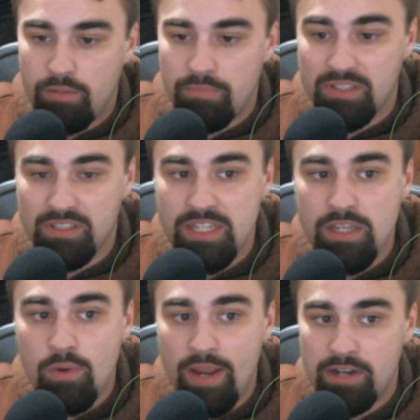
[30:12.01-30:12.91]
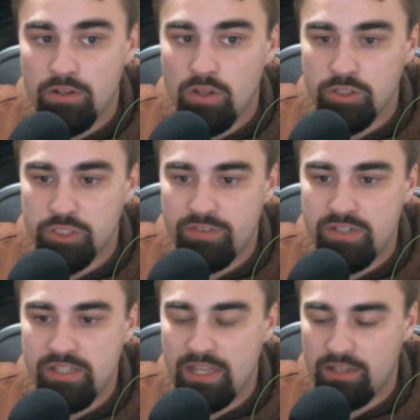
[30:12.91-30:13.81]
Leo and
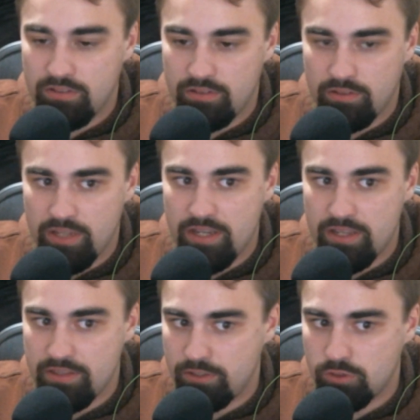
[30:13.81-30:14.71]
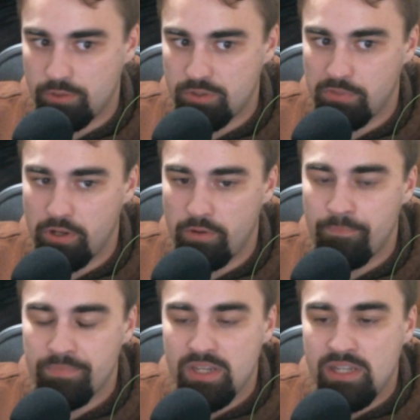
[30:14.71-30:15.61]
Longevity, that link in the description below,
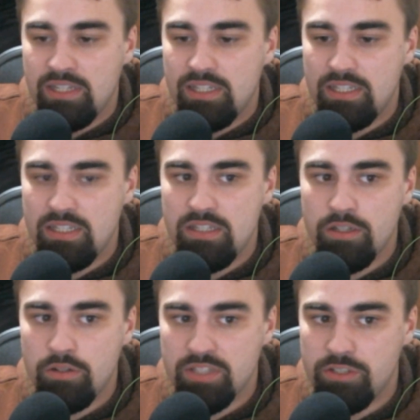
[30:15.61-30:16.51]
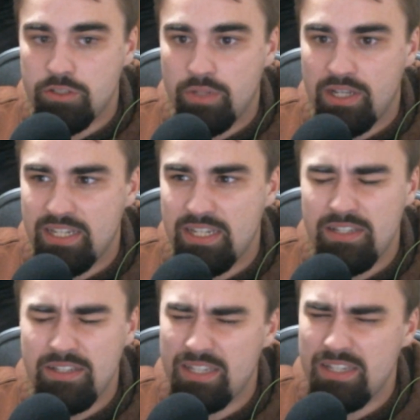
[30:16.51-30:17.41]
he goes into it, and
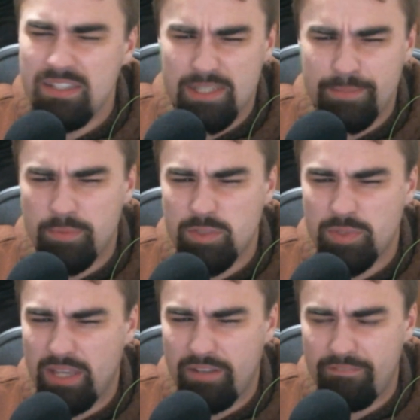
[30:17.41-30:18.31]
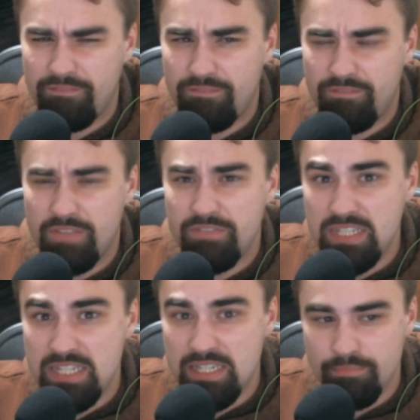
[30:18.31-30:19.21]
he supplements with like
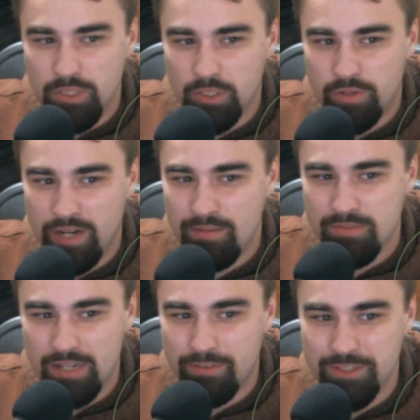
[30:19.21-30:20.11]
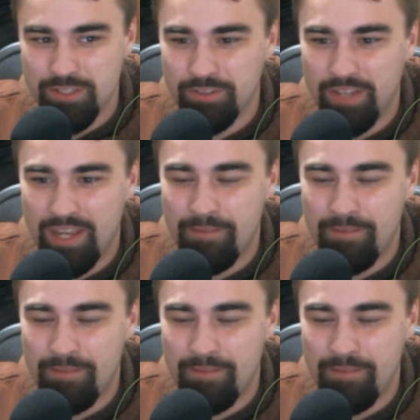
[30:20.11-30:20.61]
50 milligrams every single night.